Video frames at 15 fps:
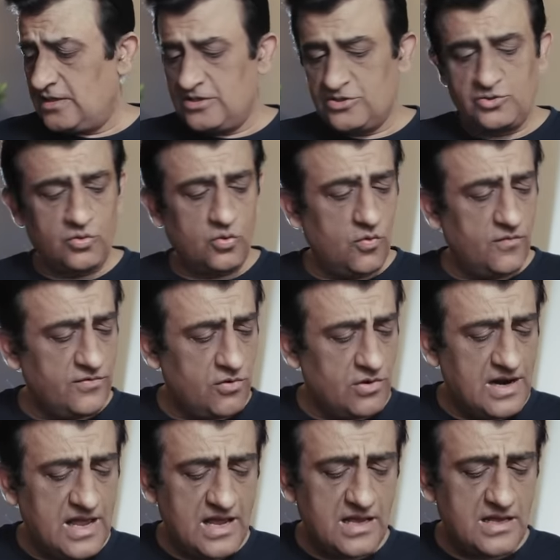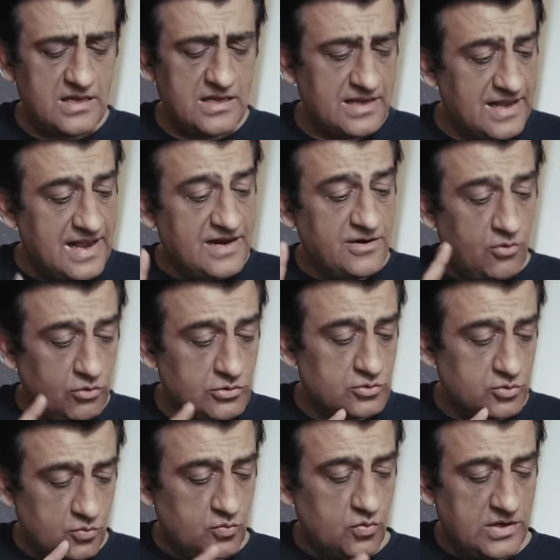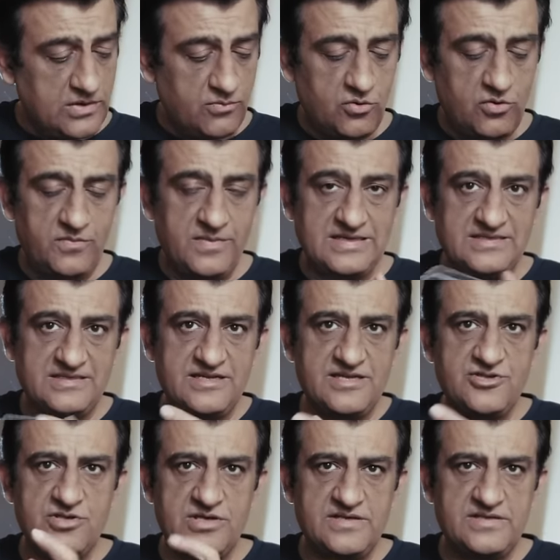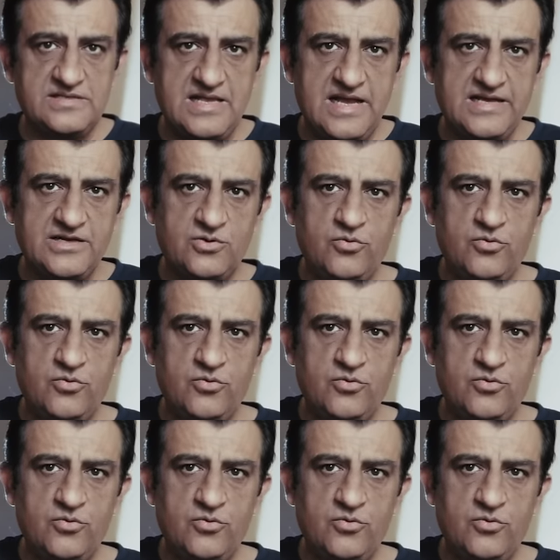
So overall, uh, uh, and also one more message, it's like